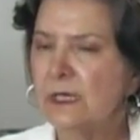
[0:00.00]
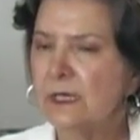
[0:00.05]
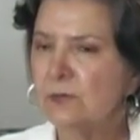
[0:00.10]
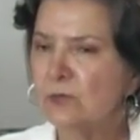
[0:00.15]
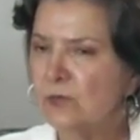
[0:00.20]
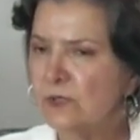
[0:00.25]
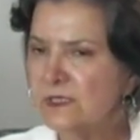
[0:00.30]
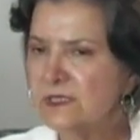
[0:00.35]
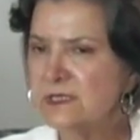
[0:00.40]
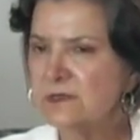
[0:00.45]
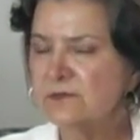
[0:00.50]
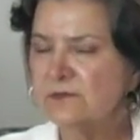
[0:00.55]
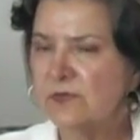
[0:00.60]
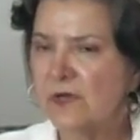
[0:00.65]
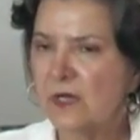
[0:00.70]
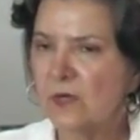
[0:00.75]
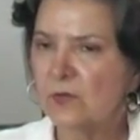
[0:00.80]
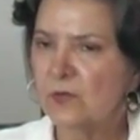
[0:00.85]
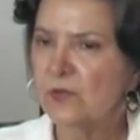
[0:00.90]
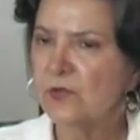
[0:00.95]
was
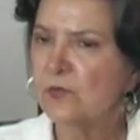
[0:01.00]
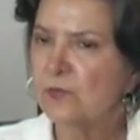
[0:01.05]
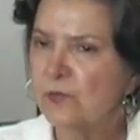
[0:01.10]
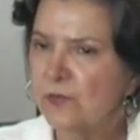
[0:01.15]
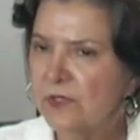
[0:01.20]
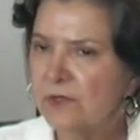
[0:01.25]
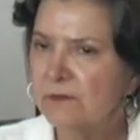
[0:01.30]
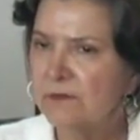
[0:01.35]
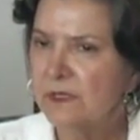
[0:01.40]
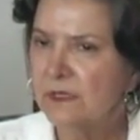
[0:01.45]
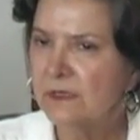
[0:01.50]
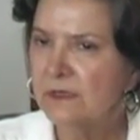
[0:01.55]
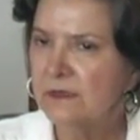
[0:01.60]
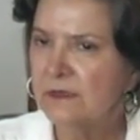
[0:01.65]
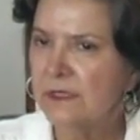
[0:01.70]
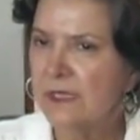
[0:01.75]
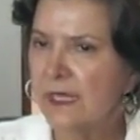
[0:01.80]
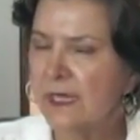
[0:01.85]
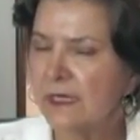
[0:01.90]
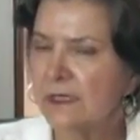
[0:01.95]
involved with women
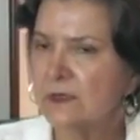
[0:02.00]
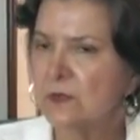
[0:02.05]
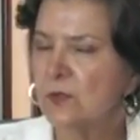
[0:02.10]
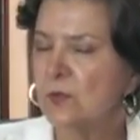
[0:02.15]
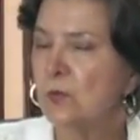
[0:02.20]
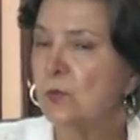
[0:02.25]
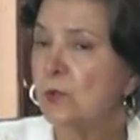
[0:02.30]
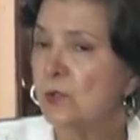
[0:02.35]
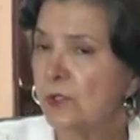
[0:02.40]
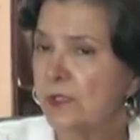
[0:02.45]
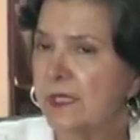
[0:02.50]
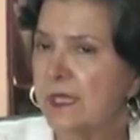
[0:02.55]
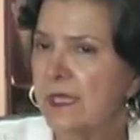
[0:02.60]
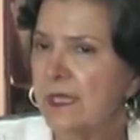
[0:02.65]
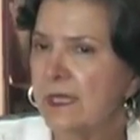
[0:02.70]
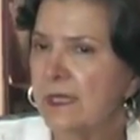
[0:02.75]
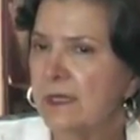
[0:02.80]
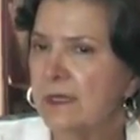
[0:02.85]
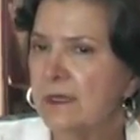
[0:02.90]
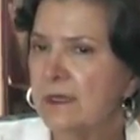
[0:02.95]
that were
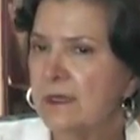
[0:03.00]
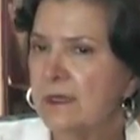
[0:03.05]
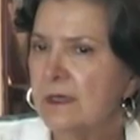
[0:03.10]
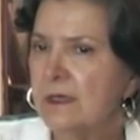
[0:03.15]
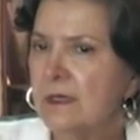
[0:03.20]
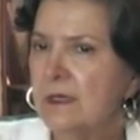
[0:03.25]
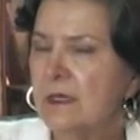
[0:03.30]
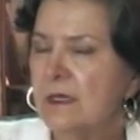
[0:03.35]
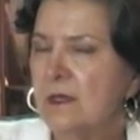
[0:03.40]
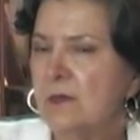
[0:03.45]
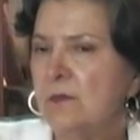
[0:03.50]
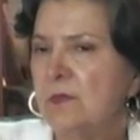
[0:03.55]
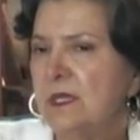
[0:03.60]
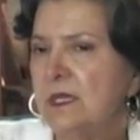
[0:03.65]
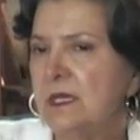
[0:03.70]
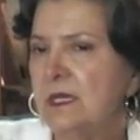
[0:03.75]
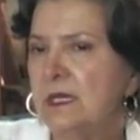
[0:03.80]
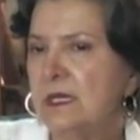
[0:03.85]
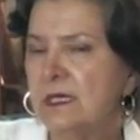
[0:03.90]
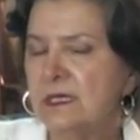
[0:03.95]
gay
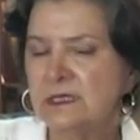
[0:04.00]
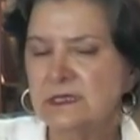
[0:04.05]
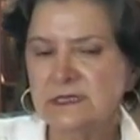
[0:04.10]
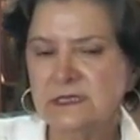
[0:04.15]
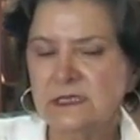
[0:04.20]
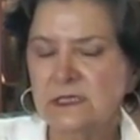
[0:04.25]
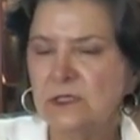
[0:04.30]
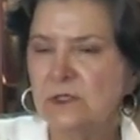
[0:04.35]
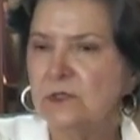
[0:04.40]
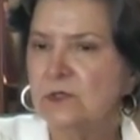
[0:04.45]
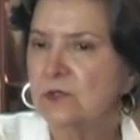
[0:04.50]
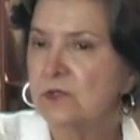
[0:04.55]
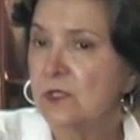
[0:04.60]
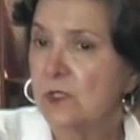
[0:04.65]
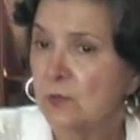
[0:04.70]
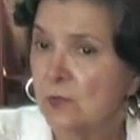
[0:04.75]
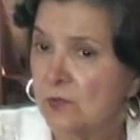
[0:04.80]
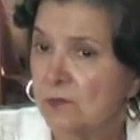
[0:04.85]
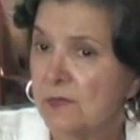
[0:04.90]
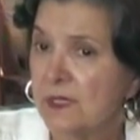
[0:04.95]
because either they
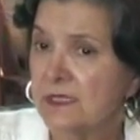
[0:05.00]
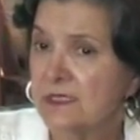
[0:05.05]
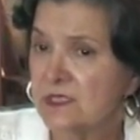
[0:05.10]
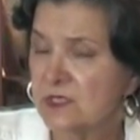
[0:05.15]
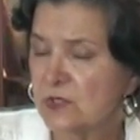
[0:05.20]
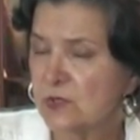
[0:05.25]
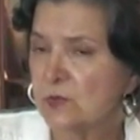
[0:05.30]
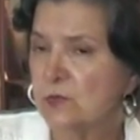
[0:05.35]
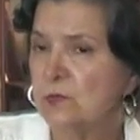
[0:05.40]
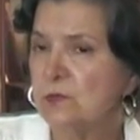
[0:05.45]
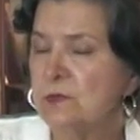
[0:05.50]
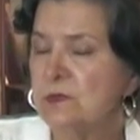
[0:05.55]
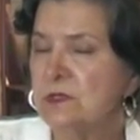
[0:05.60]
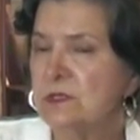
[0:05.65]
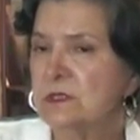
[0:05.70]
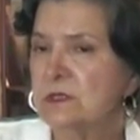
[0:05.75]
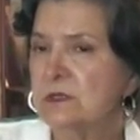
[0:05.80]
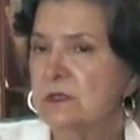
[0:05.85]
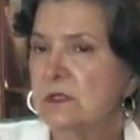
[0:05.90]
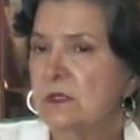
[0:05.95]
were my
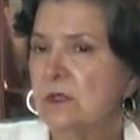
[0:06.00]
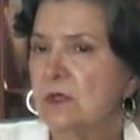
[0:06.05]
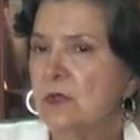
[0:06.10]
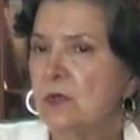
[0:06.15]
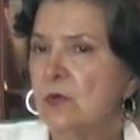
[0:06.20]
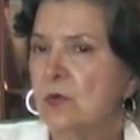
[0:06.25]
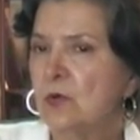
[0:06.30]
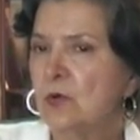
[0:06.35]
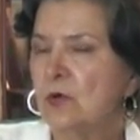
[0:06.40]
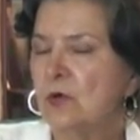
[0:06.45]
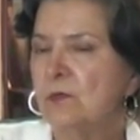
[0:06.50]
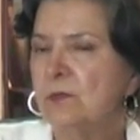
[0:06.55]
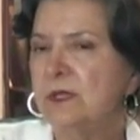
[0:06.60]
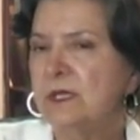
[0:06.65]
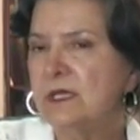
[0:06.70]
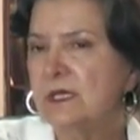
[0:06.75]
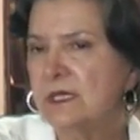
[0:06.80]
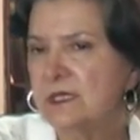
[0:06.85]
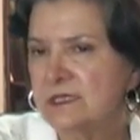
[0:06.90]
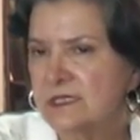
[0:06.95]
students or
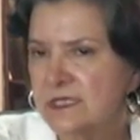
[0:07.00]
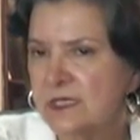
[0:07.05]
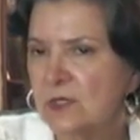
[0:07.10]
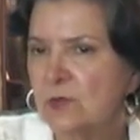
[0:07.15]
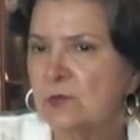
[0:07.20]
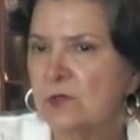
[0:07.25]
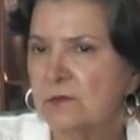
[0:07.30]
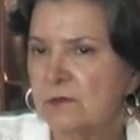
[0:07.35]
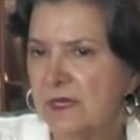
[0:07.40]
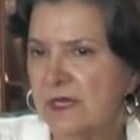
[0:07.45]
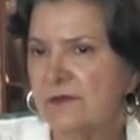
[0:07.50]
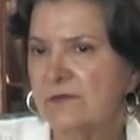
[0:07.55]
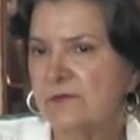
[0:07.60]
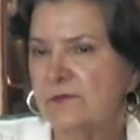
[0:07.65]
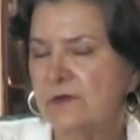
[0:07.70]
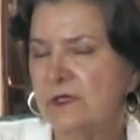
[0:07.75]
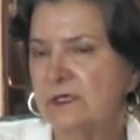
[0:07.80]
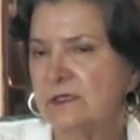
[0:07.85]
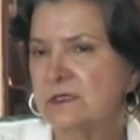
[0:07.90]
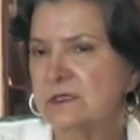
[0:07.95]
because they were my
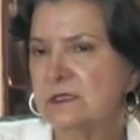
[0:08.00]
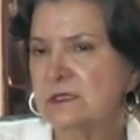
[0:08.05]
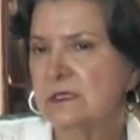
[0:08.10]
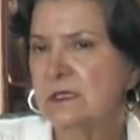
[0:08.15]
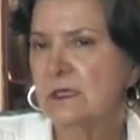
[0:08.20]
friends.